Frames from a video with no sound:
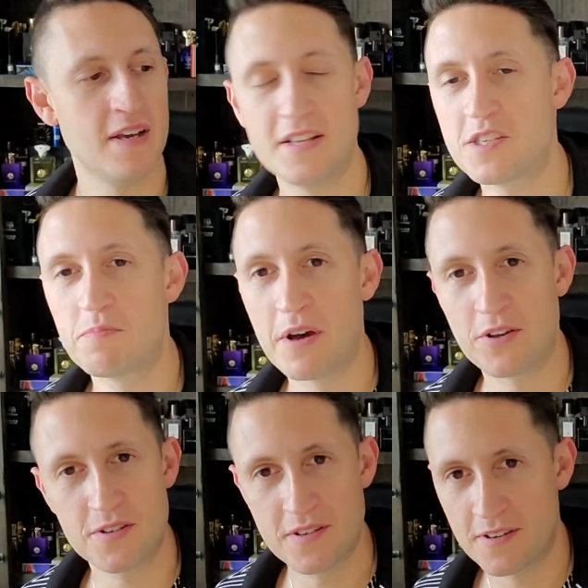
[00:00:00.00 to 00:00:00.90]
This
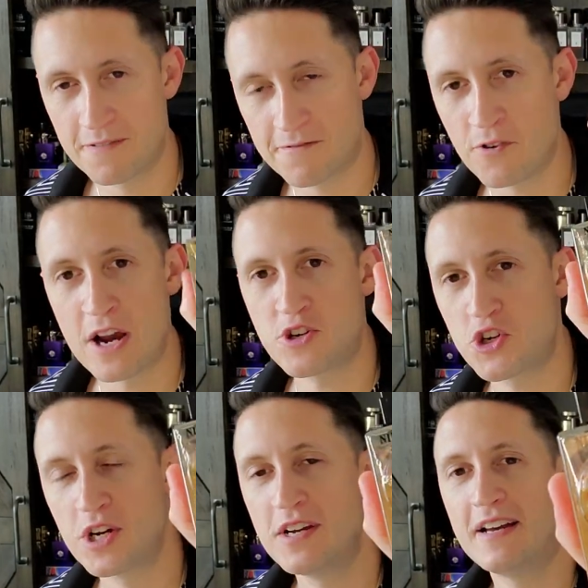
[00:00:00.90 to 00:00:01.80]
smells
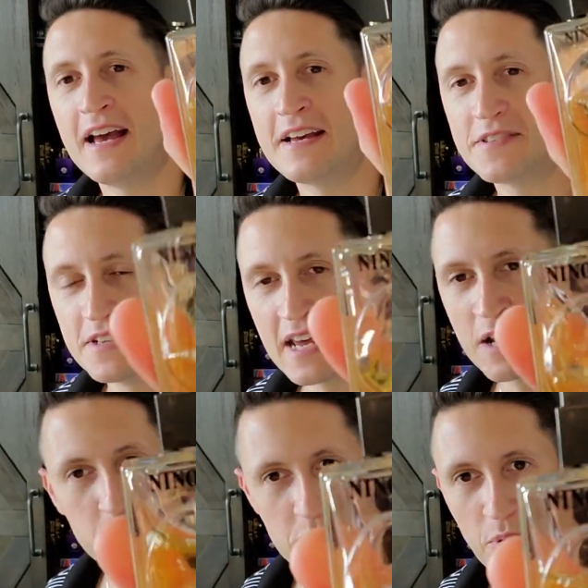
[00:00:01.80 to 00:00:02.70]
fresh as the
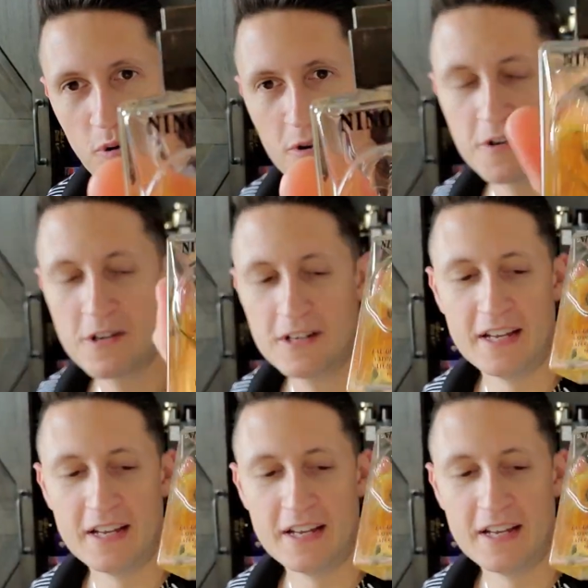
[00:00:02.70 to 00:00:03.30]
day it was born.